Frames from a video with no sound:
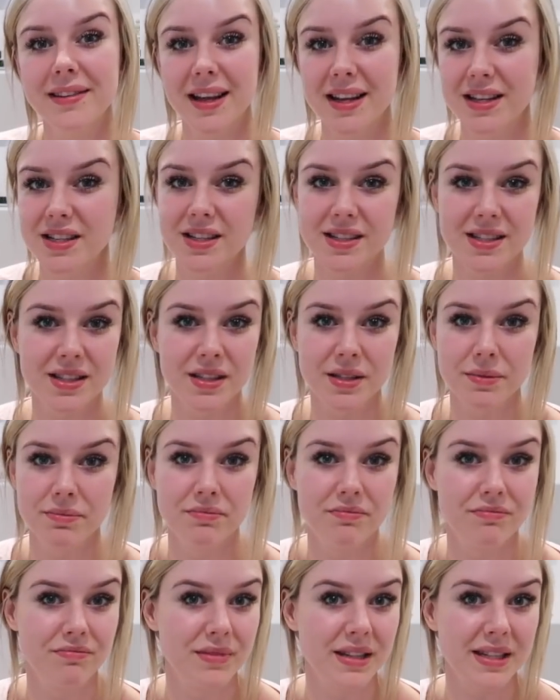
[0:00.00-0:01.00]
and just
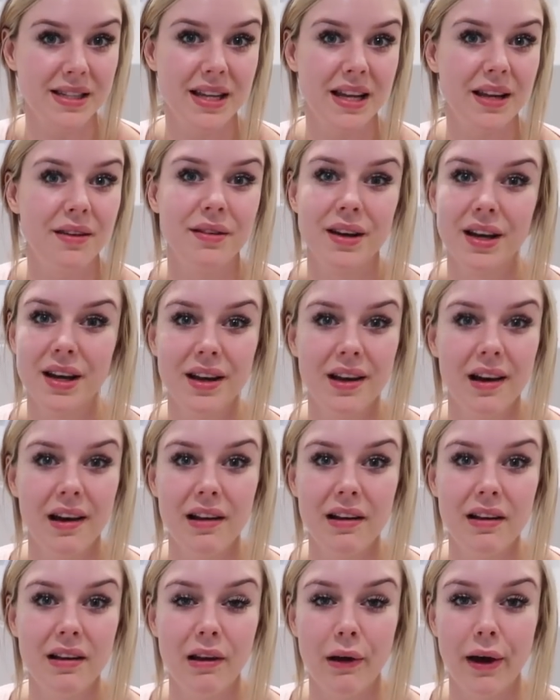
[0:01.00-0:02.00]
Disney
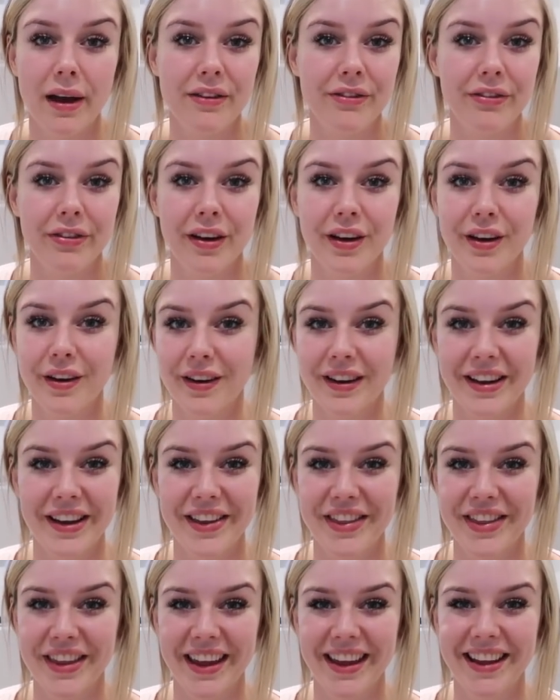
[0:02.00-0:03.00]
life kind
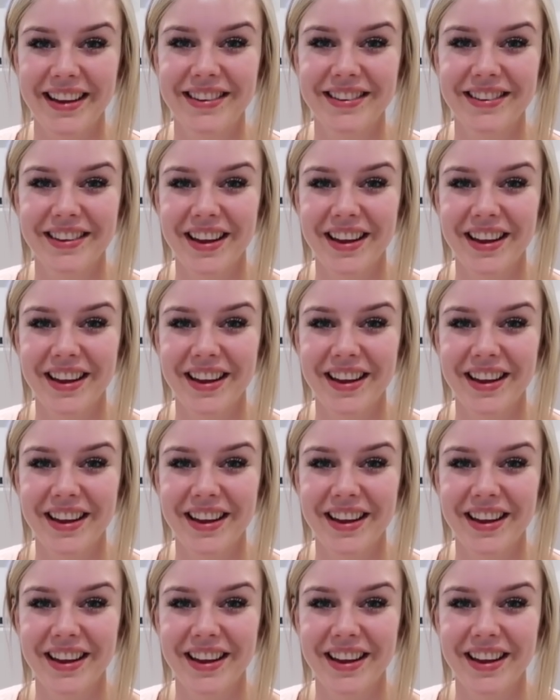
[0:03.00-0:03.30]
of thing.